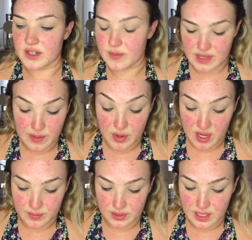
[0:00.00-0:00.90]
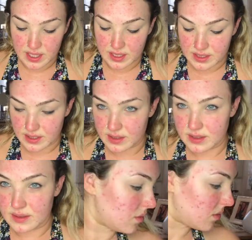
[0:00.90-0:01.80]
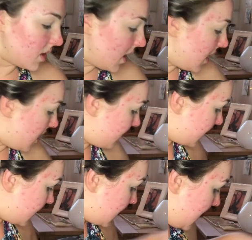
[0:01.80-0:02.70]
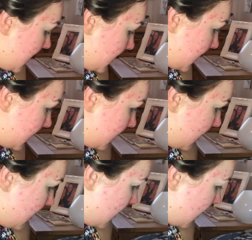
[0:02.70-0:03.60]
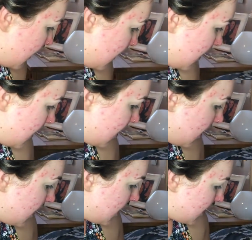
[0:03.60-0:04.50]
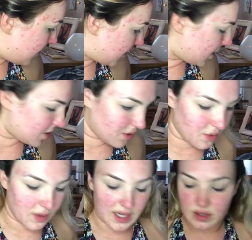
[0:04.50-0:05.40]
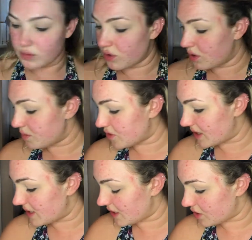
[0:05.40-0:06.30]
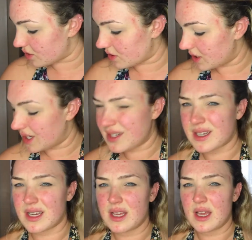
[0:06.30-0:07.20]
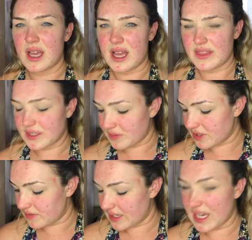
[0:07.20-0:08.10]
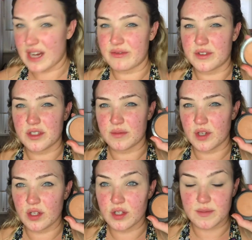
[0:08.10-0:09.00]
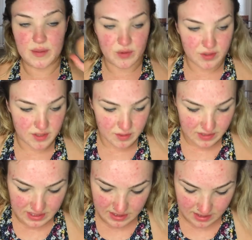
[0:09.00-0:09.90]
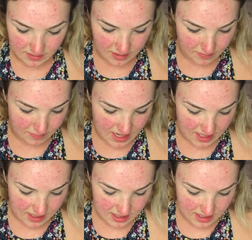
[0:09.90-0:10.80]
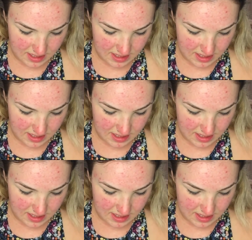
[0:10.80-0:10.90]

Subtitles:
don't know, but they're purple. I've decided I'm going to do quite a warm transition colour, and this one doesn't really have one, so I'm going to use my bronzer, which is the MAC